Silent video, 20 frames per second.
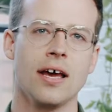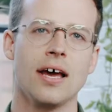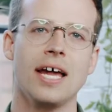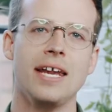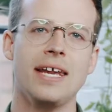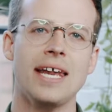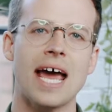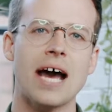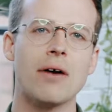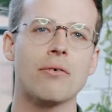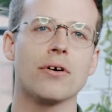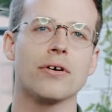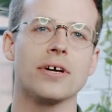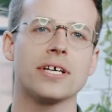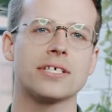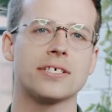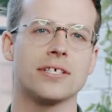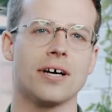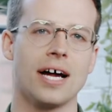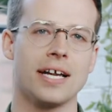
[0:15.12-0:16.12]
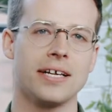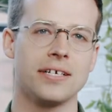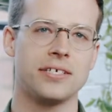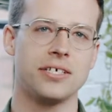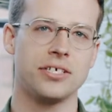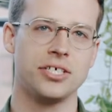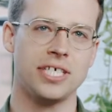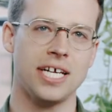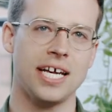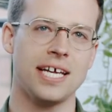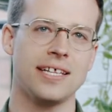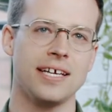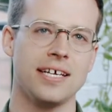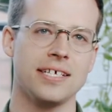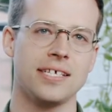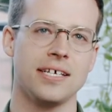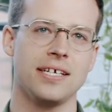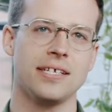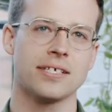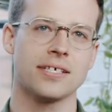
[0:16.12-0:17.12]
and now we're excited to share these
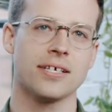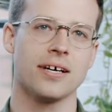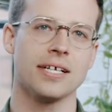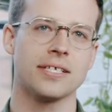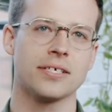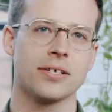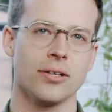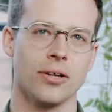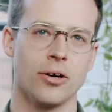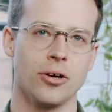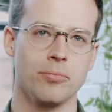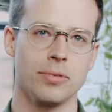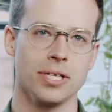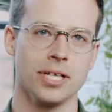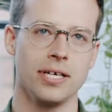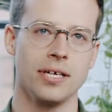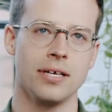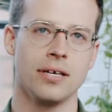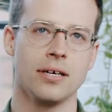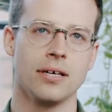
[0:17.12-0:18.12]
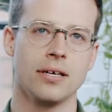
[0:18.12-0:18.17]
insights globally.